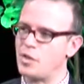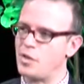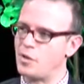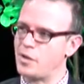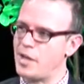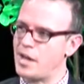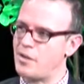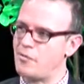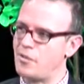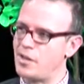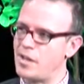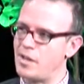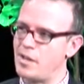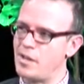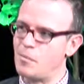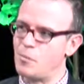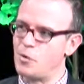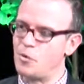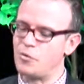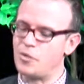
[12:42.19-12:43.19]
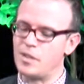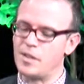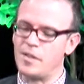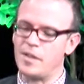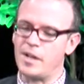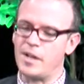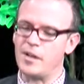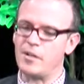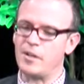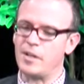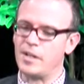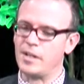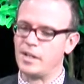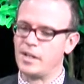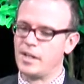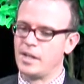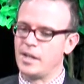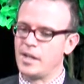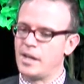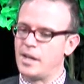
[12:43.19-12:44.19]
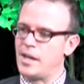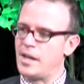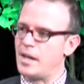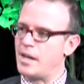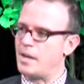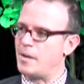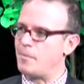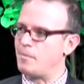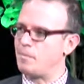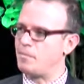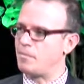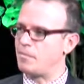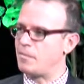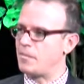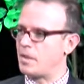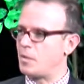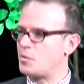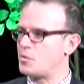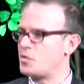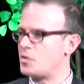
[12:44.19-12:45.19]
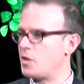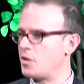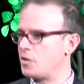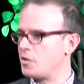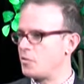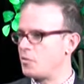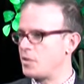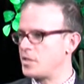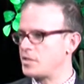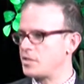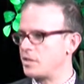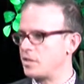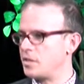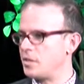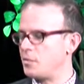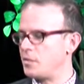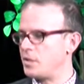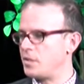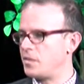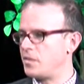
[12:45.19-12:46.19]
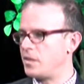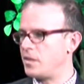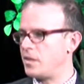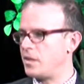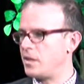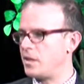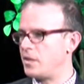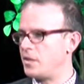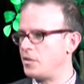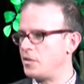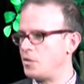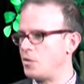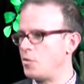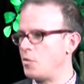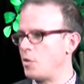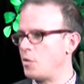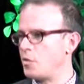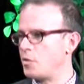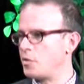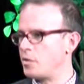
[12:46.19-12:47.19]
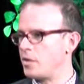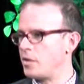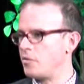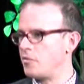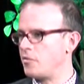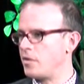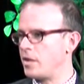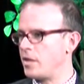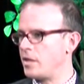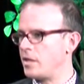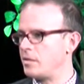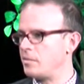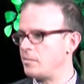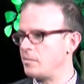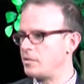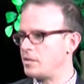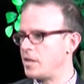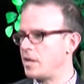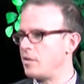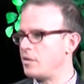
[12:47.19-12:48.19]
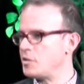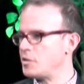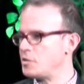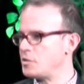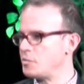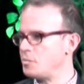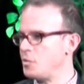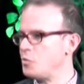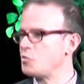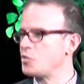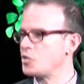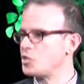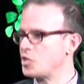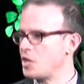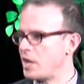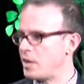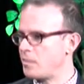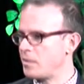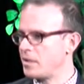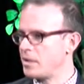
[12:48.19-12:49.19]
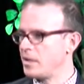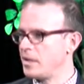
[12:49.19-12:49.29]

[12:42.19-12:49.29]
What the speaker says: Rail Trail Cafe. They moved in there, and I was talking recently with the new owner of Darren's music shop.